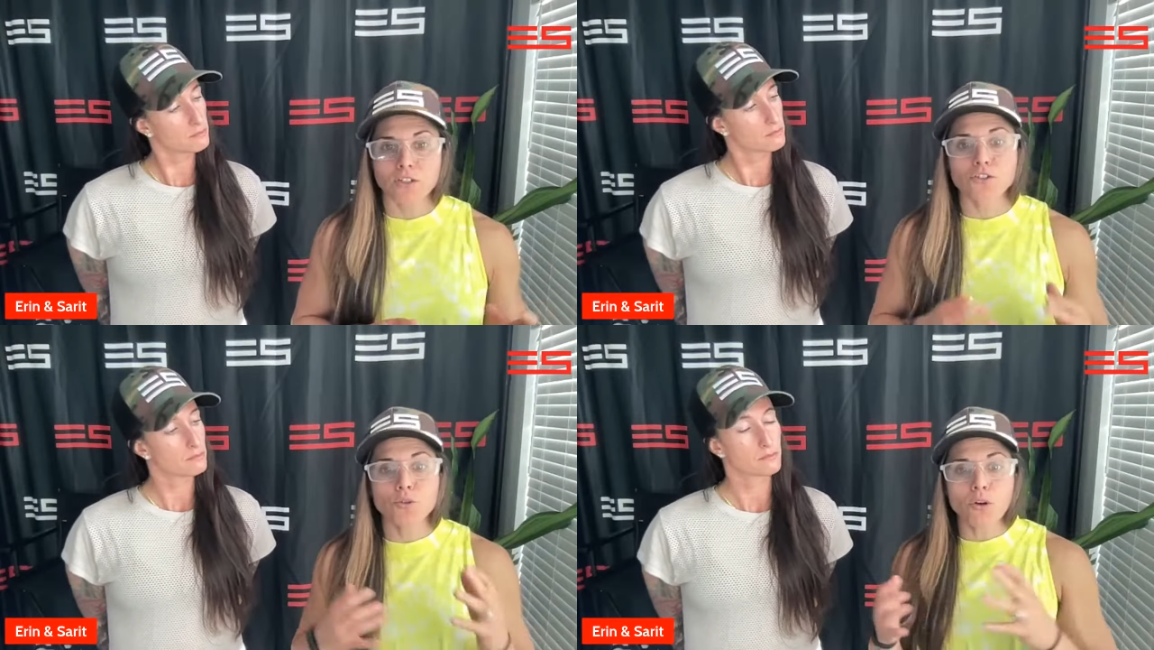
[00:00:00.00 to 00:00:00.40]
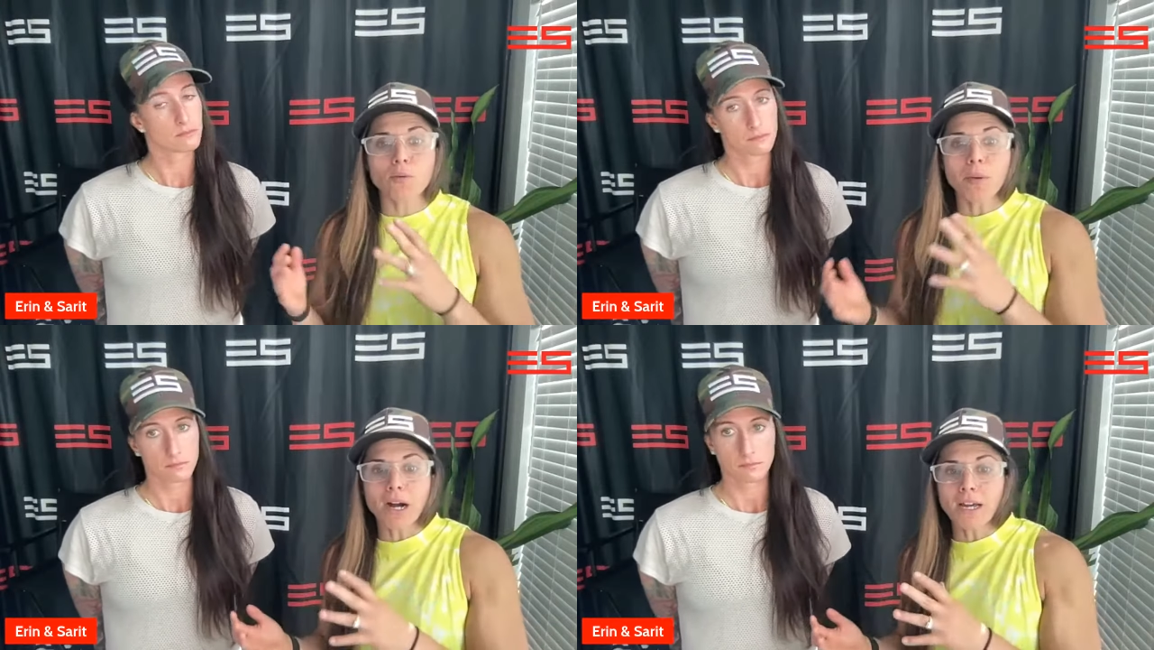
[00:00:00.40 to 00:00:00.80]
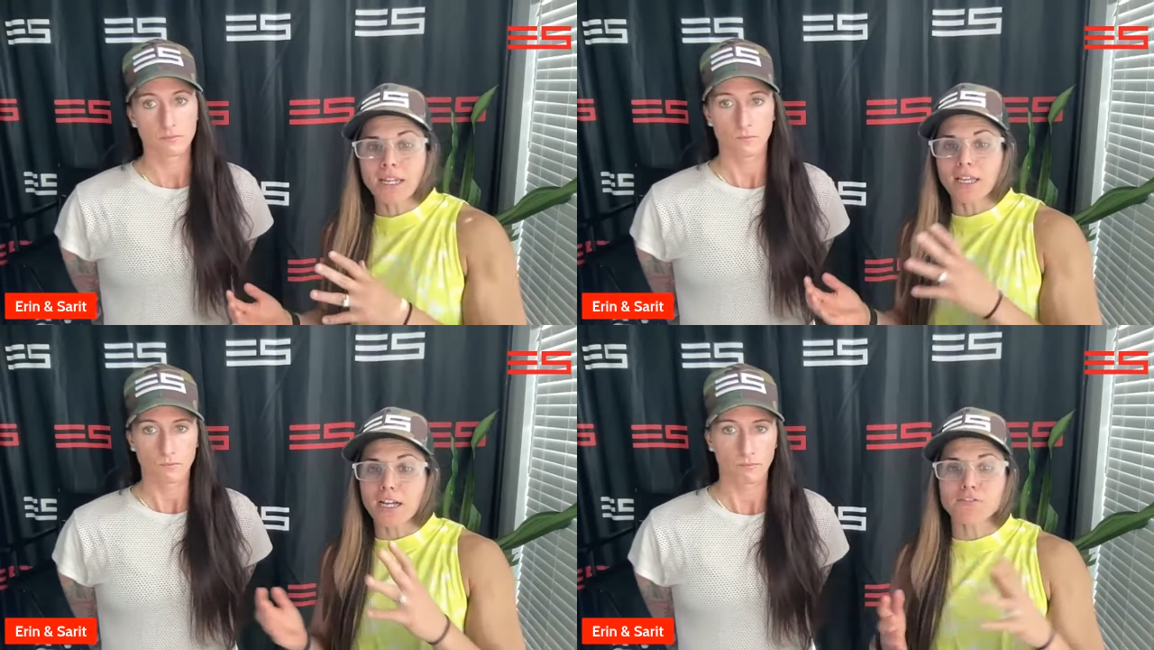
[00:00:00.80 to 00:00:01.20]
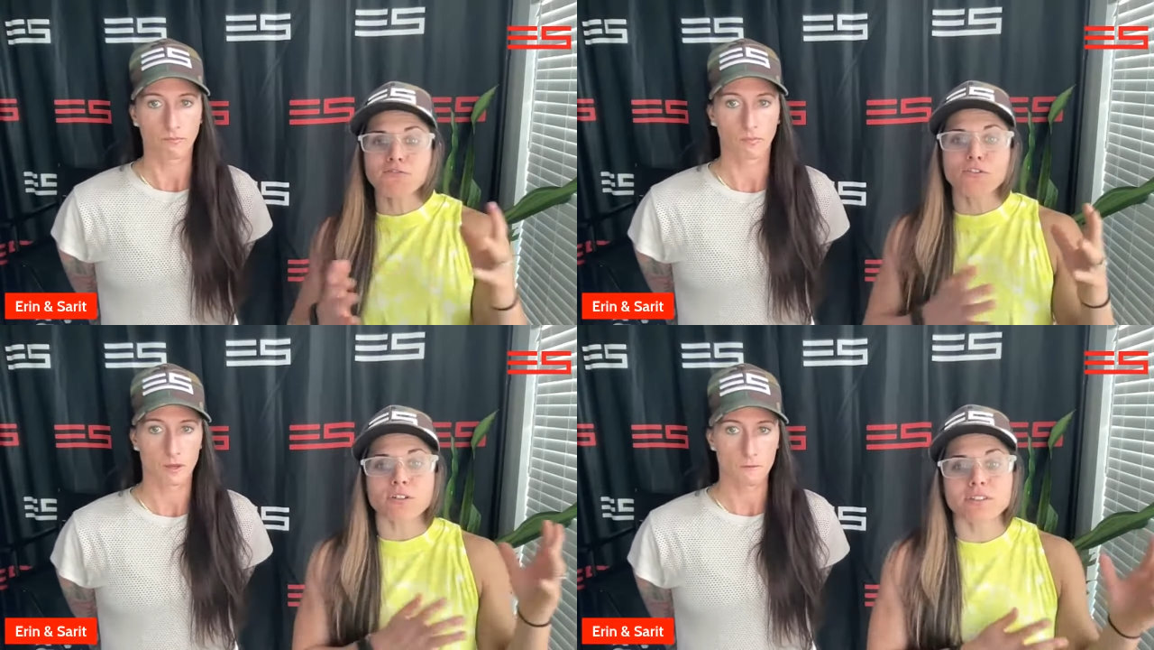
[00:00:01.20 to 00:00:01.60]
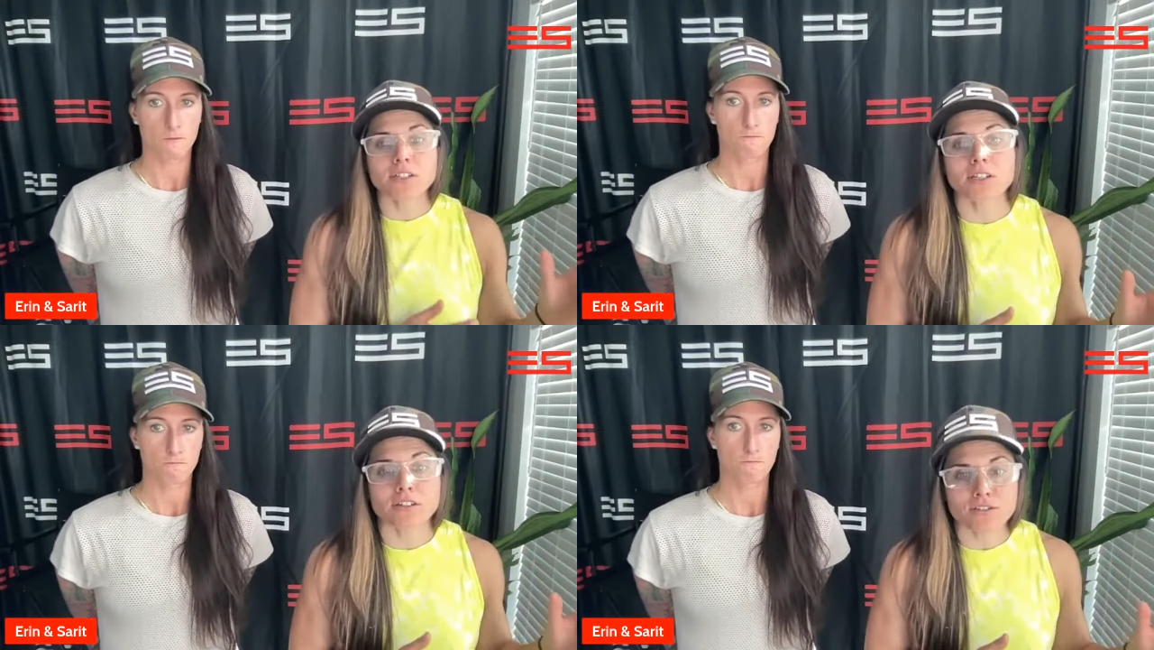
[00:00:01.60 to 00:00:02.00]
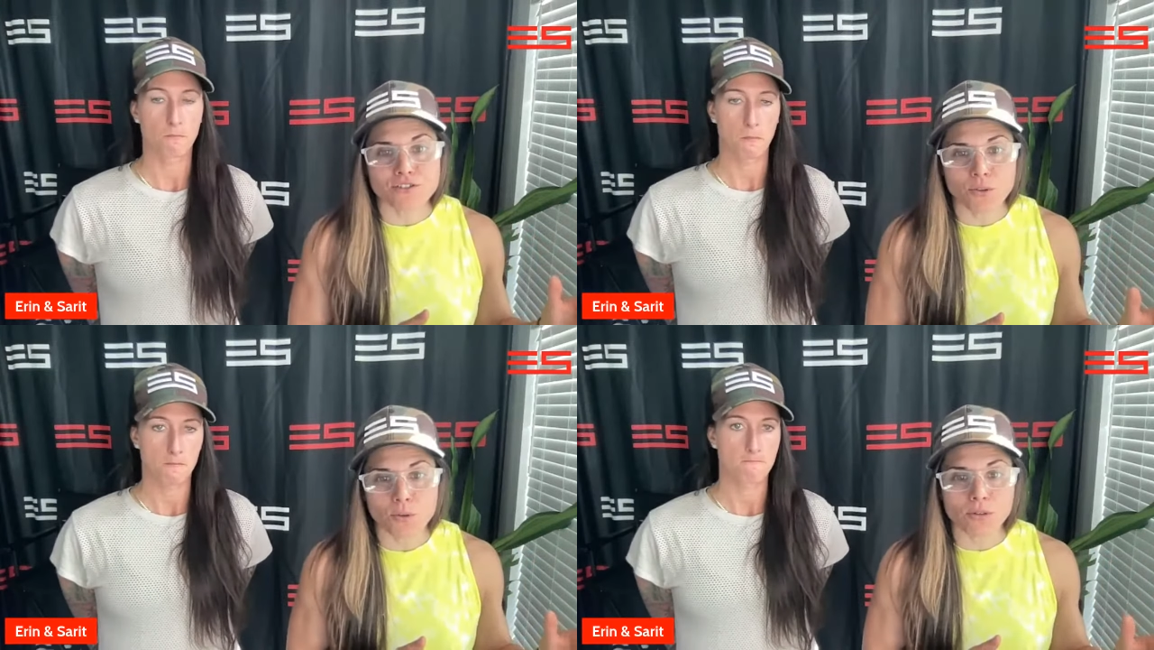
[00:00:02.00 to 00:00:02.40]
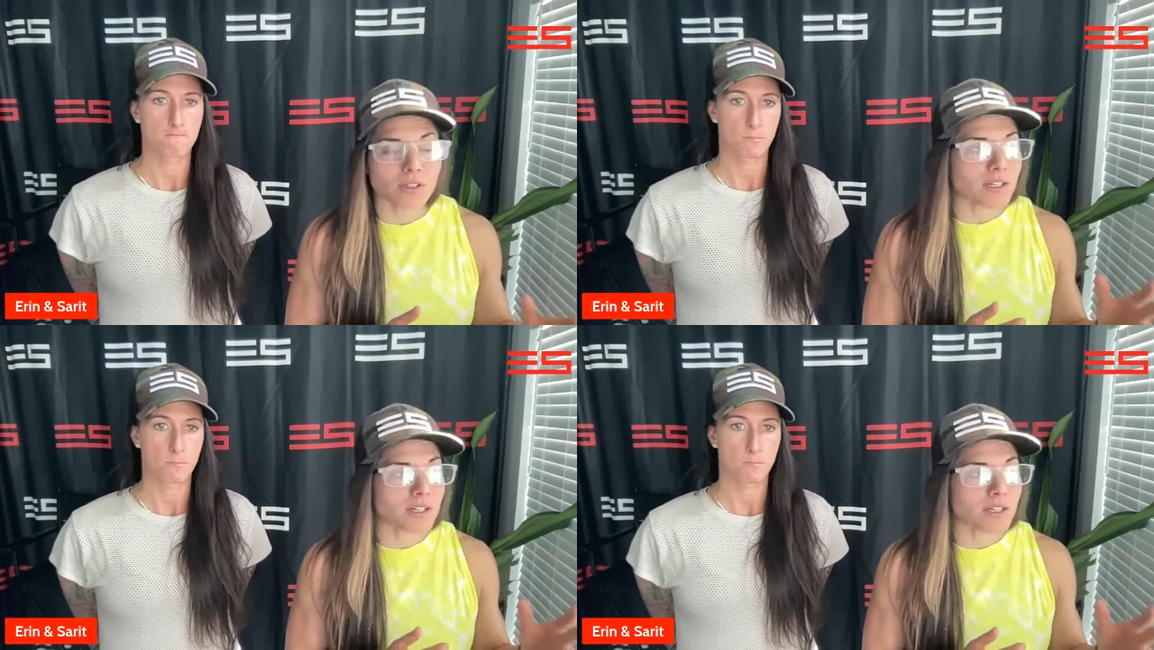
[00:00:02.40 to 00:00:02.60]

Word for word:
Speaker 1: Your body at 14 years old